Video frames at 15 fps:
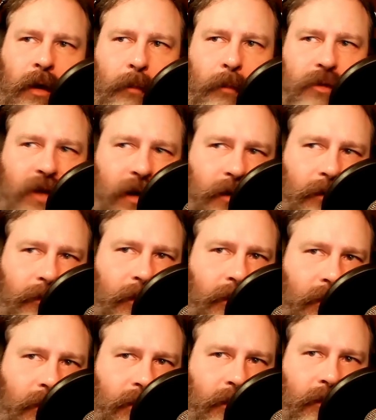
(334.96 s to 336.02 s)
objective
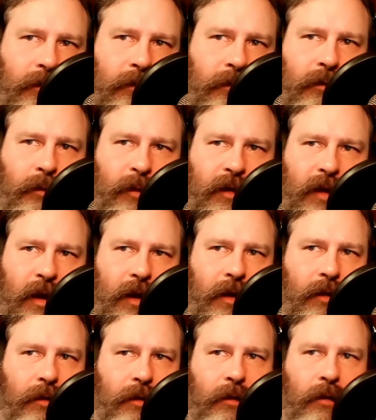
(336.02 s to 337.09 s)
decisions to be
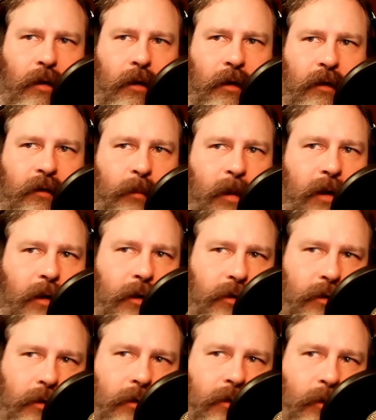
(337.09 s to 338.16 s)
taken on
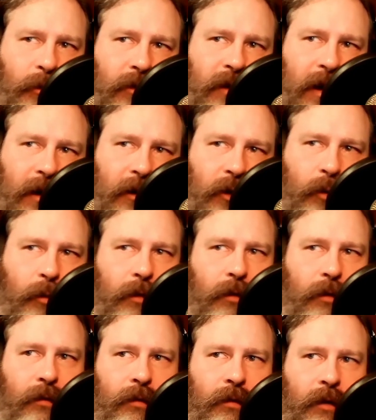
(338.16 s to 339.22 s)
expenditure to protect
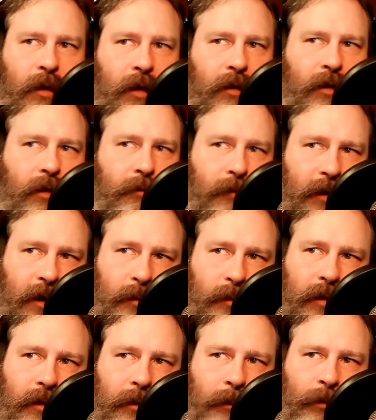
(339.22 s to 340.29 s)
humans and the
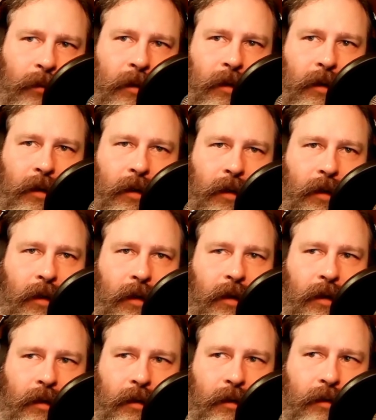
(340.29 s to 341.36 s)
environment.
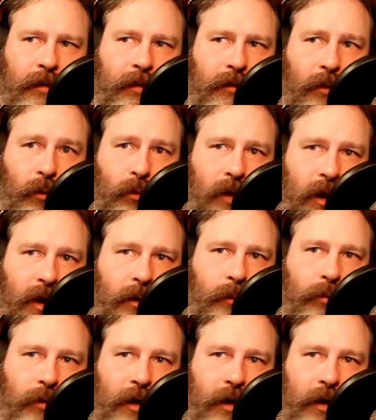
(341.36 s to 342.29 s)
This is a rare and